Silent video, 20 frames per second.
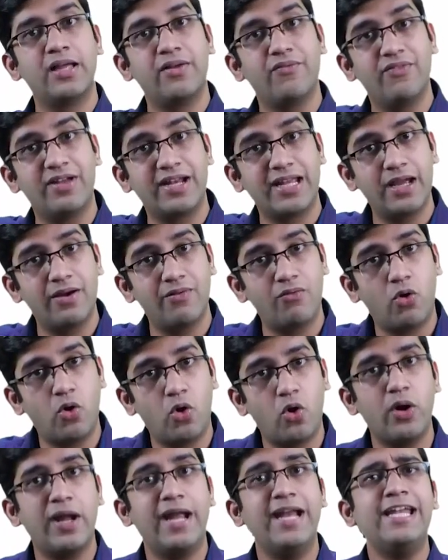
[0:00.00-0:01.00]
when I have
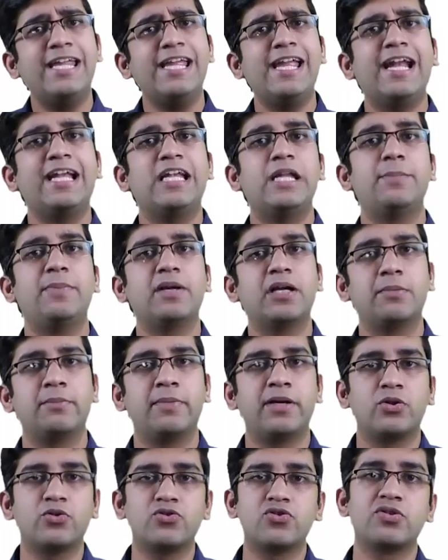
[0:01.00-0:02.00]
any atypical
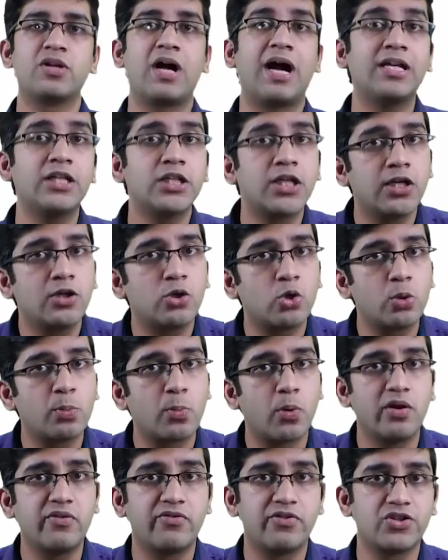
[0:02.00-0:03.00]
mitosis, uncontrolled
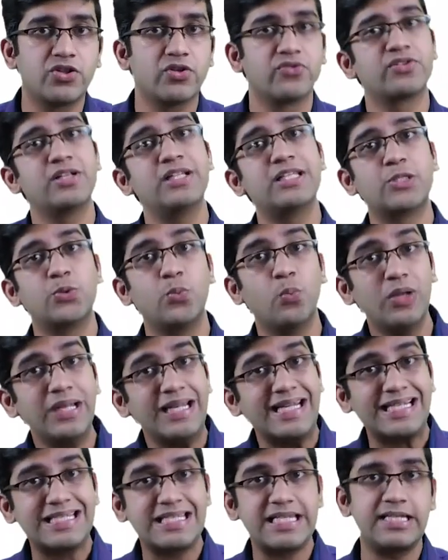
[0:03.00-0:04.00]
proliferation of cells
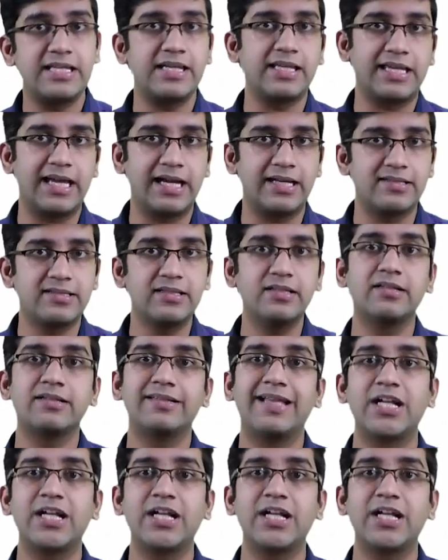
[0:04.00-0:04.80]
will result in a cancer.